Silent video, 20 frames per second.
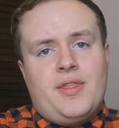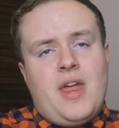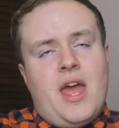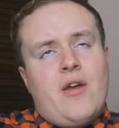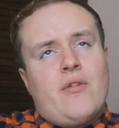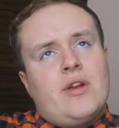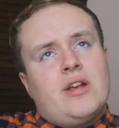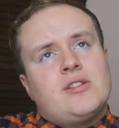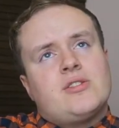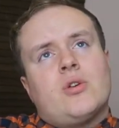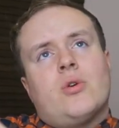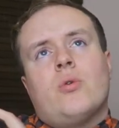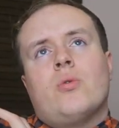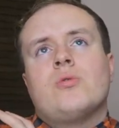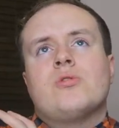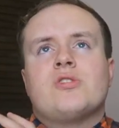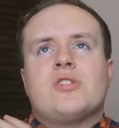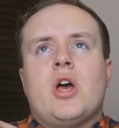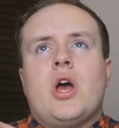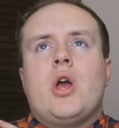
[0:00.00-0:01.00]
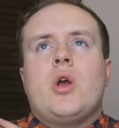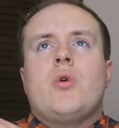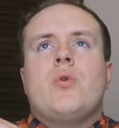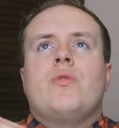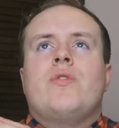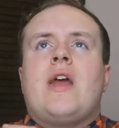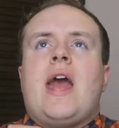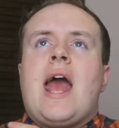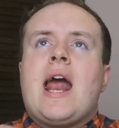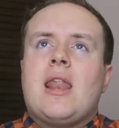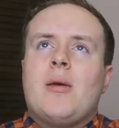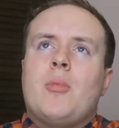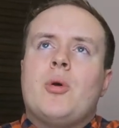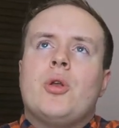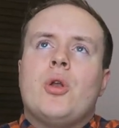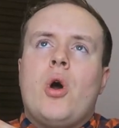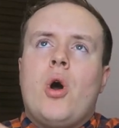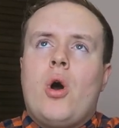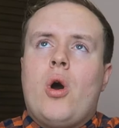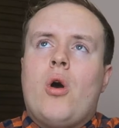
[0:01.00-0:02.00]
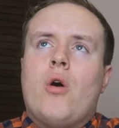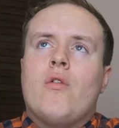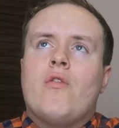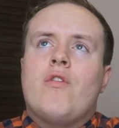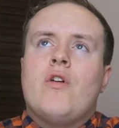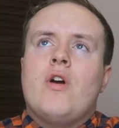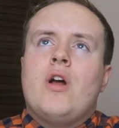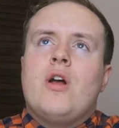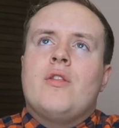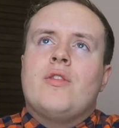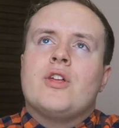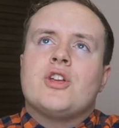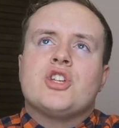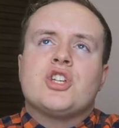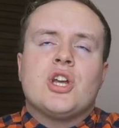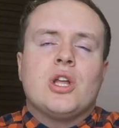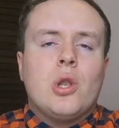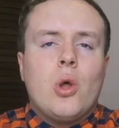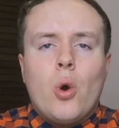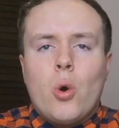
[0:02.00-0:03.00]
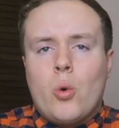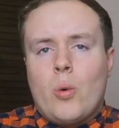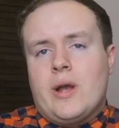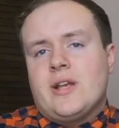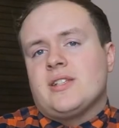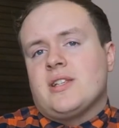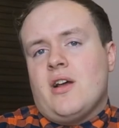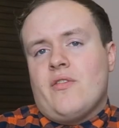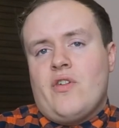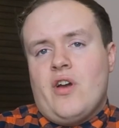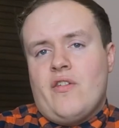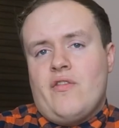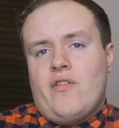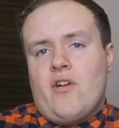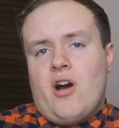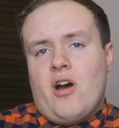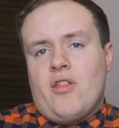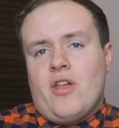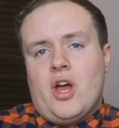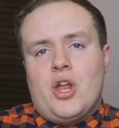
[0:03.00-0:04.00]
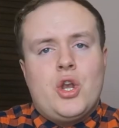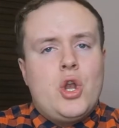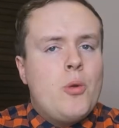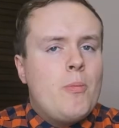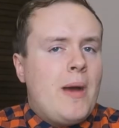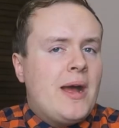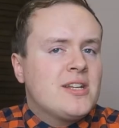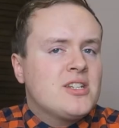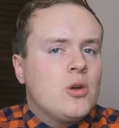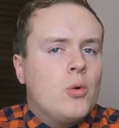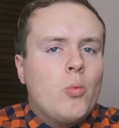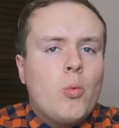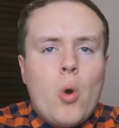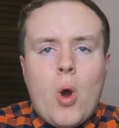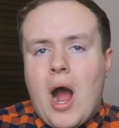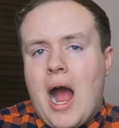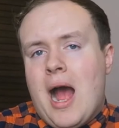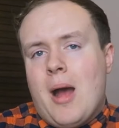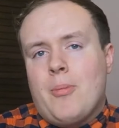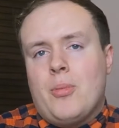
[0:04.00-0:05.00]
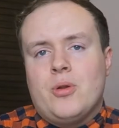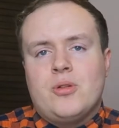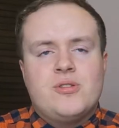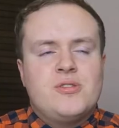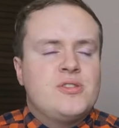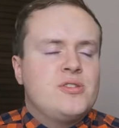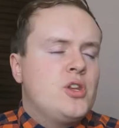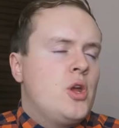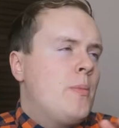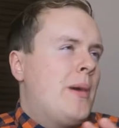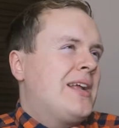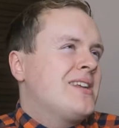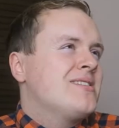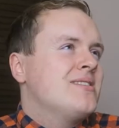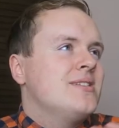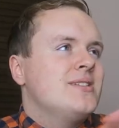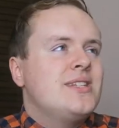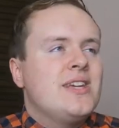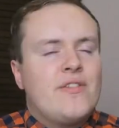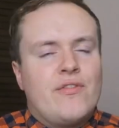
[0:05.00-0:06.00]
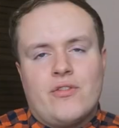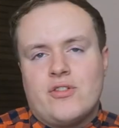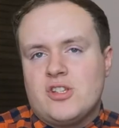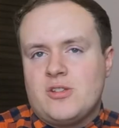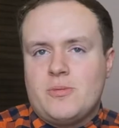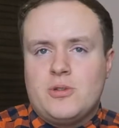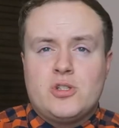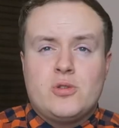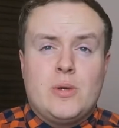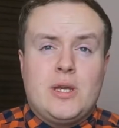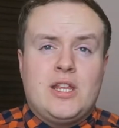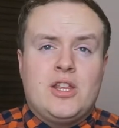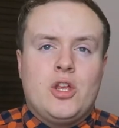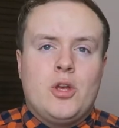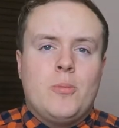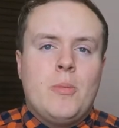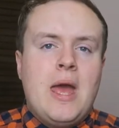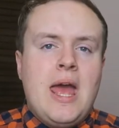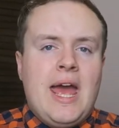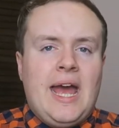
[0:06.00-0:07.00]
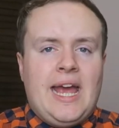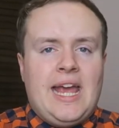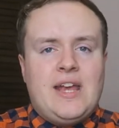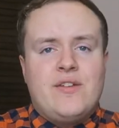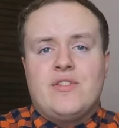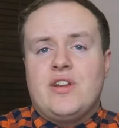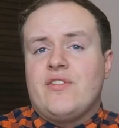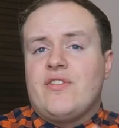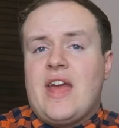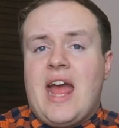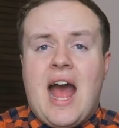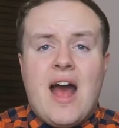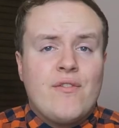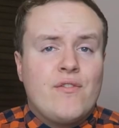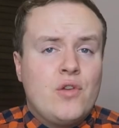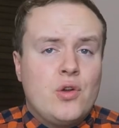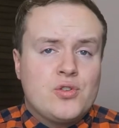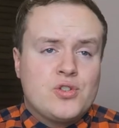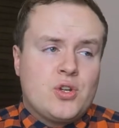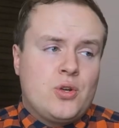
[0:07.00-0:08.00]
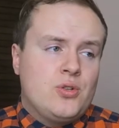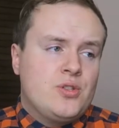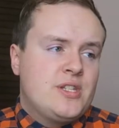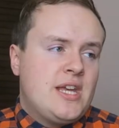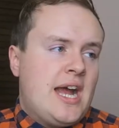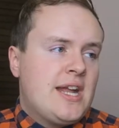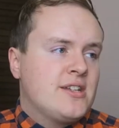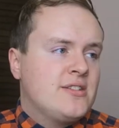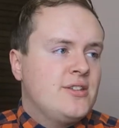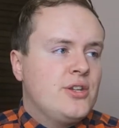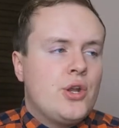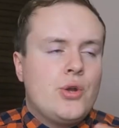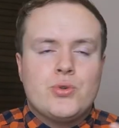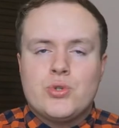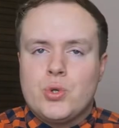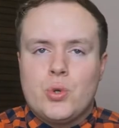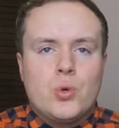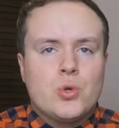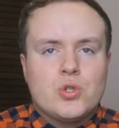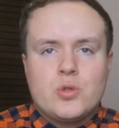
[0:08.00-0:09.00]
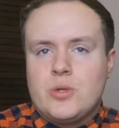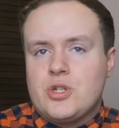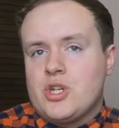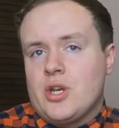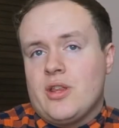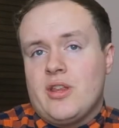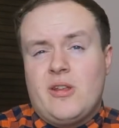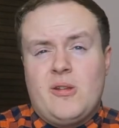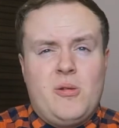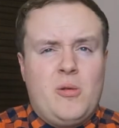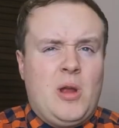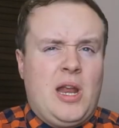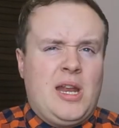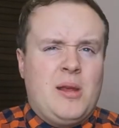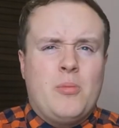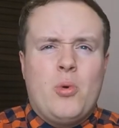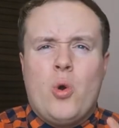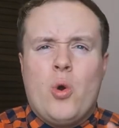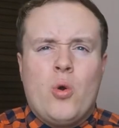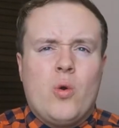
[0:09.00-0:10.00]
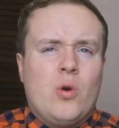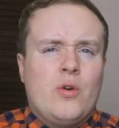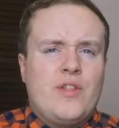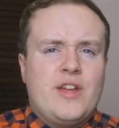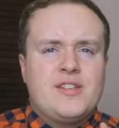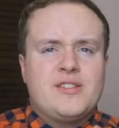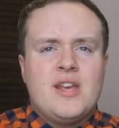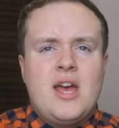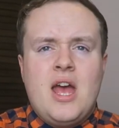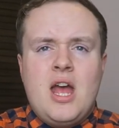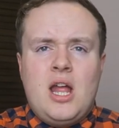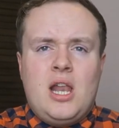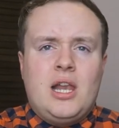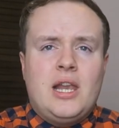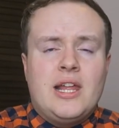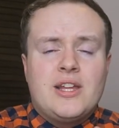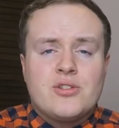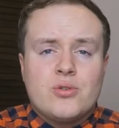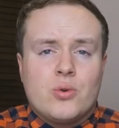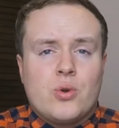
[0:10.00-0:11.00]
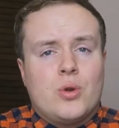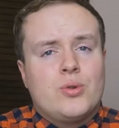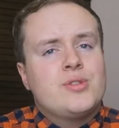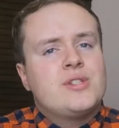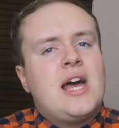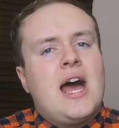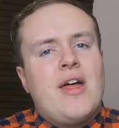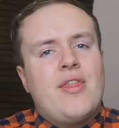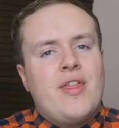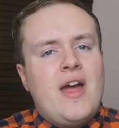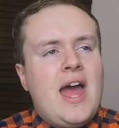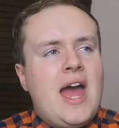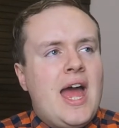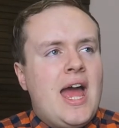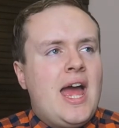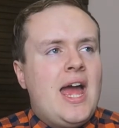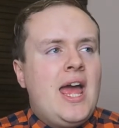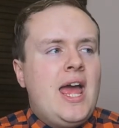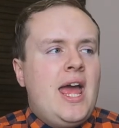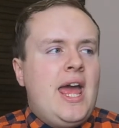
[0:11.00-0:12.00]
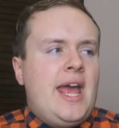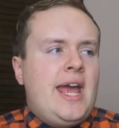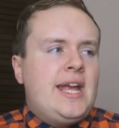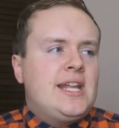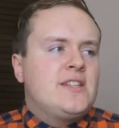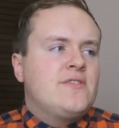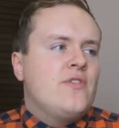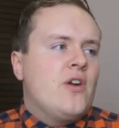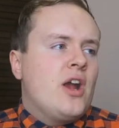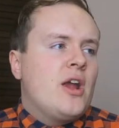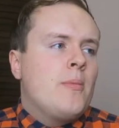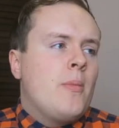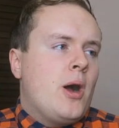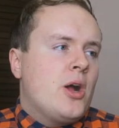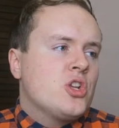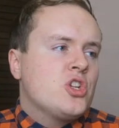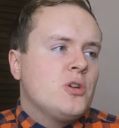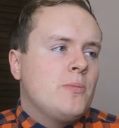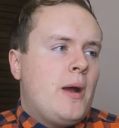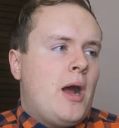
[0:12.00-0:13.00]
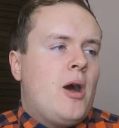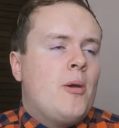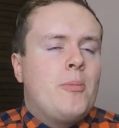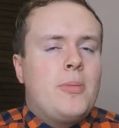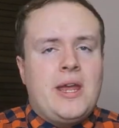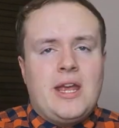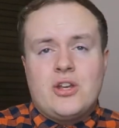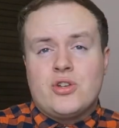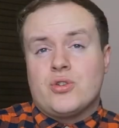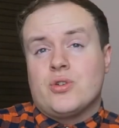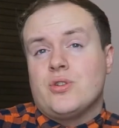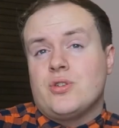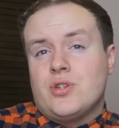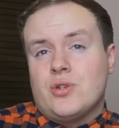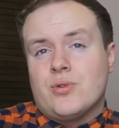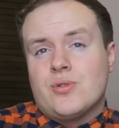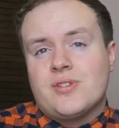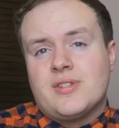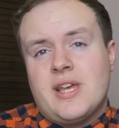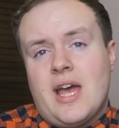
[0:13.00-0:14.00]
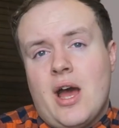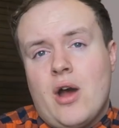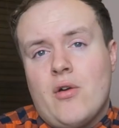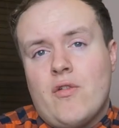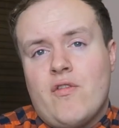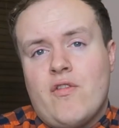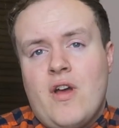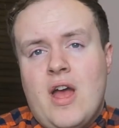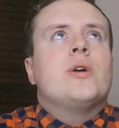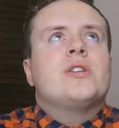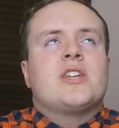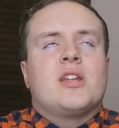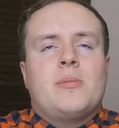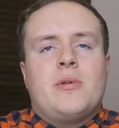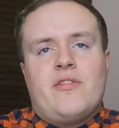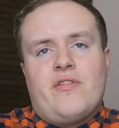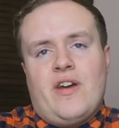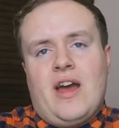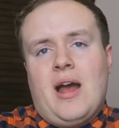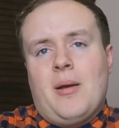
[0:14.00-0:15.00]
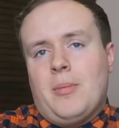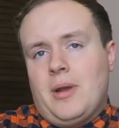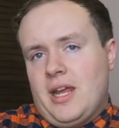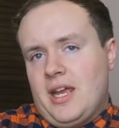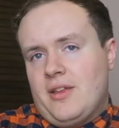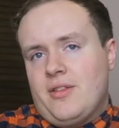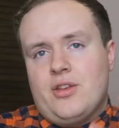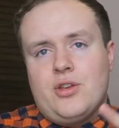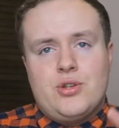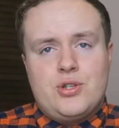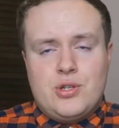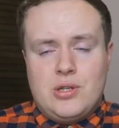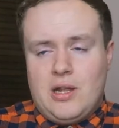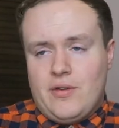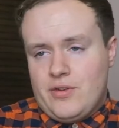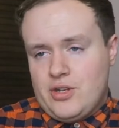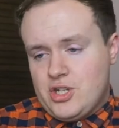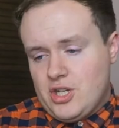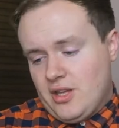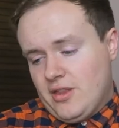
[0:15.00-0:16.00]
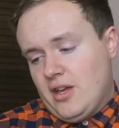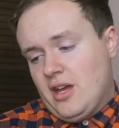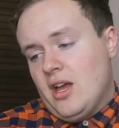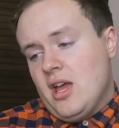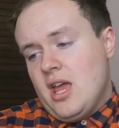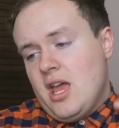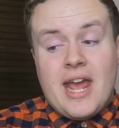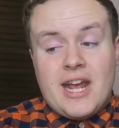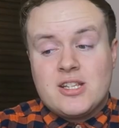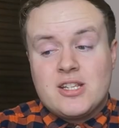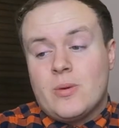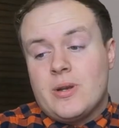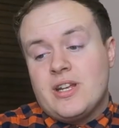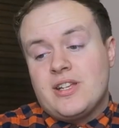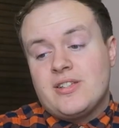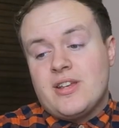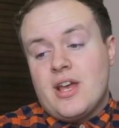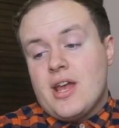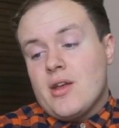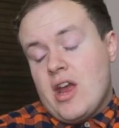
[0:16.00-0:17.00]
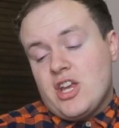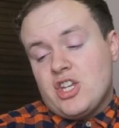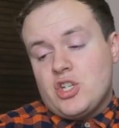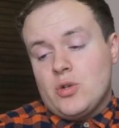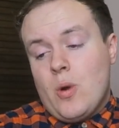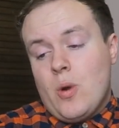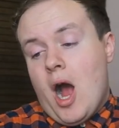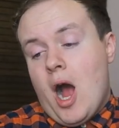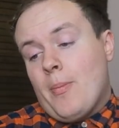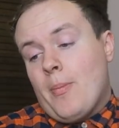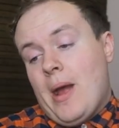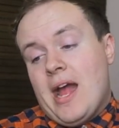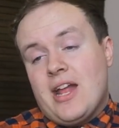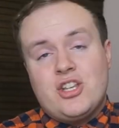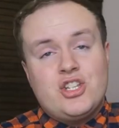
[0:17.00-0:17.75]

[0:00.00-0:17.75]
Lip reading: there is also the element of that she'll always love her father no matter what happens, no matter the difference between them. Even if they have lost contact and they don't talk to each other anymore or there's little contact there, it's very much about being true to yourself, always going to be family, and that you do love each other. The next one is raise you up